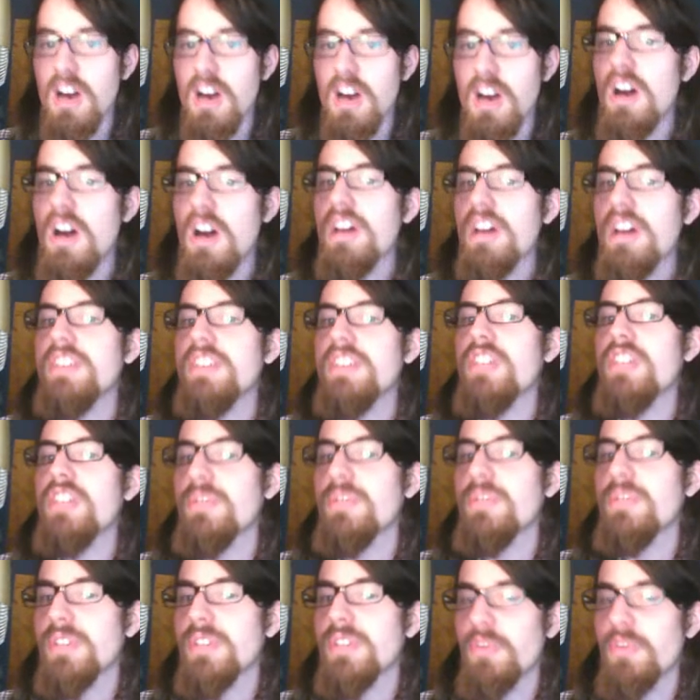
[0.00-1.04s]
I
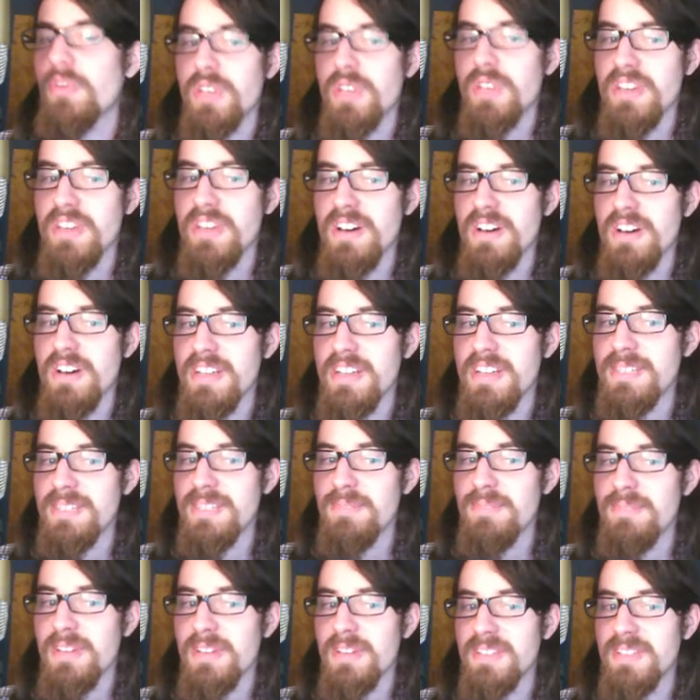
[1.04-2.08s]
don't agree, guys,
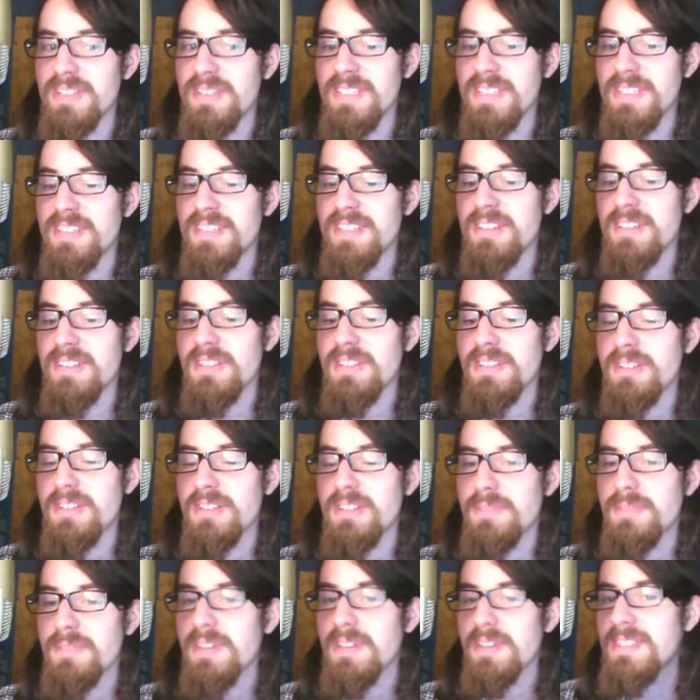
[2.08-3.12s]
because
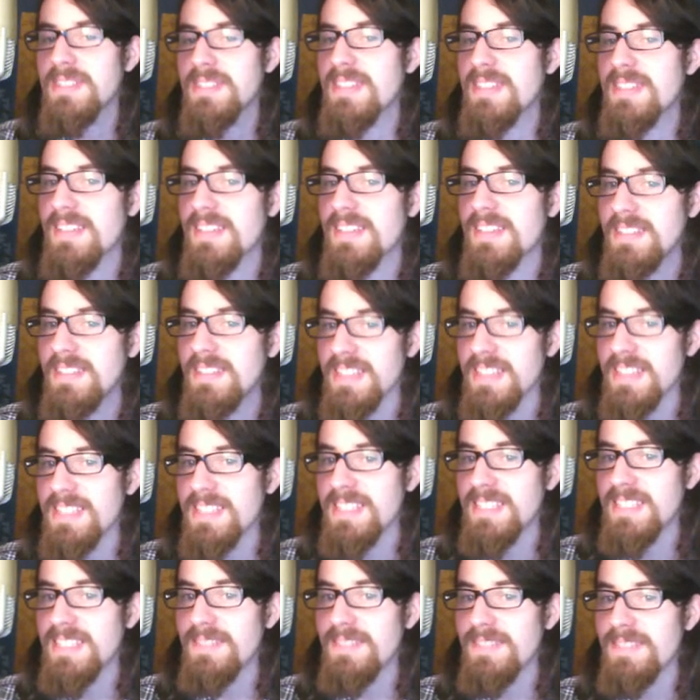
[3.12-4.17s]

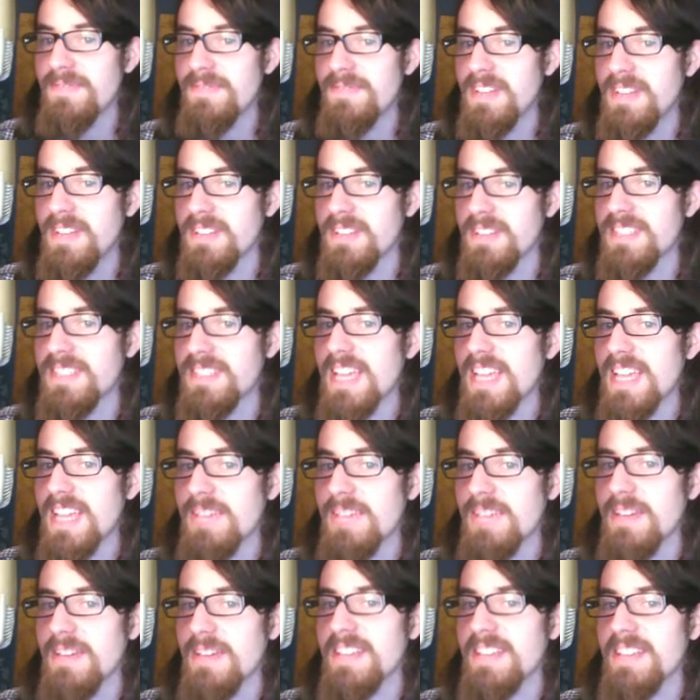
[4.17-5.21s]
this villain's
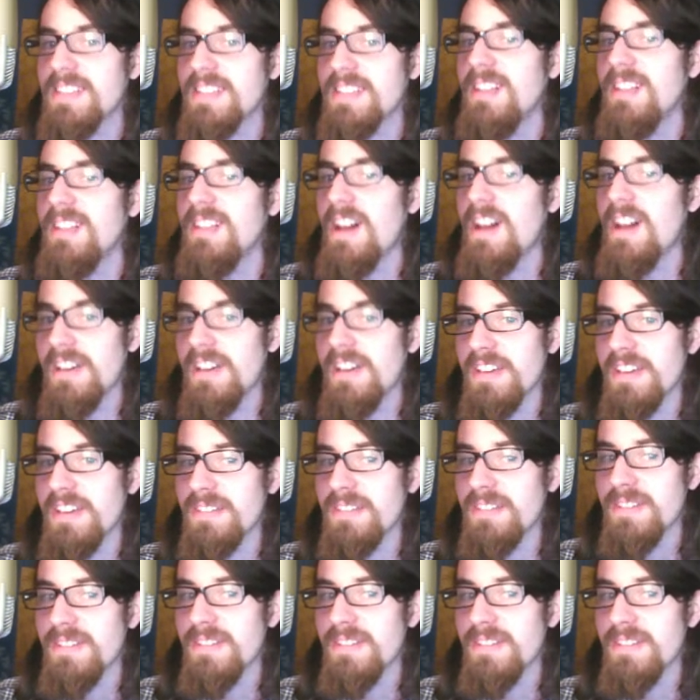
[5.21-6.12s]
name is Liar.